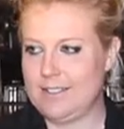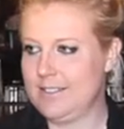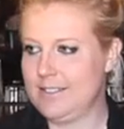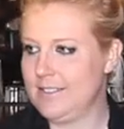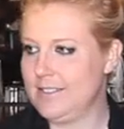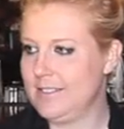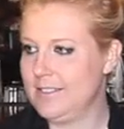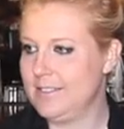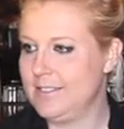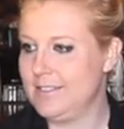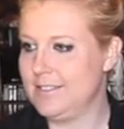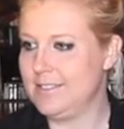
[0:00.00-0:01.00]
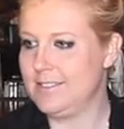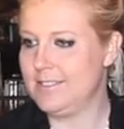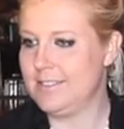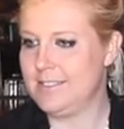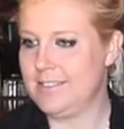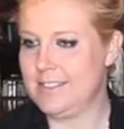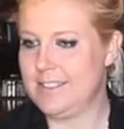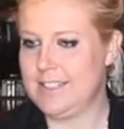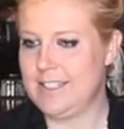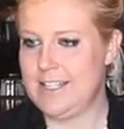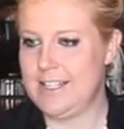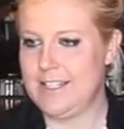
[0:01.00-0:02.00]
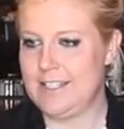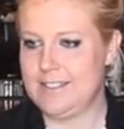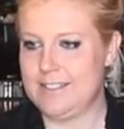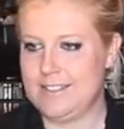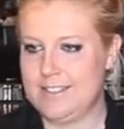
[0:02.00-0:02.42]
[no speech]